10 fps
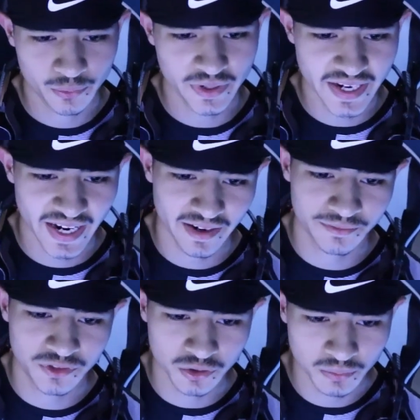we
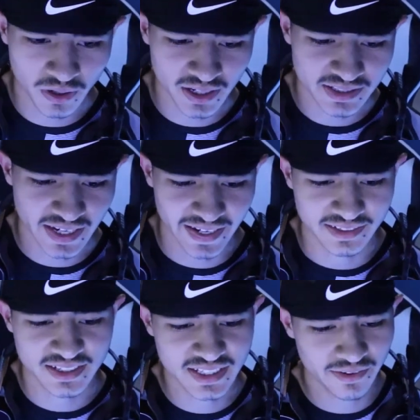have Dumas
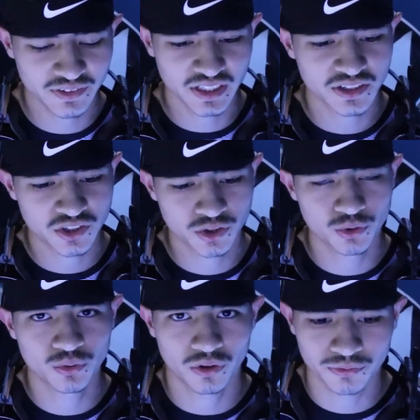at
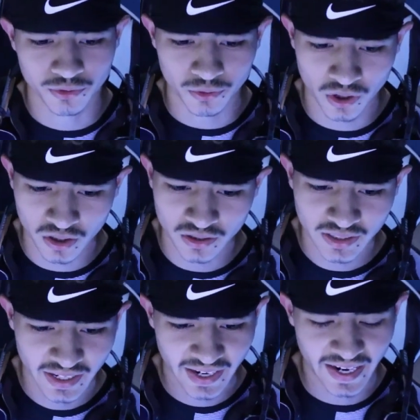7-2 overall,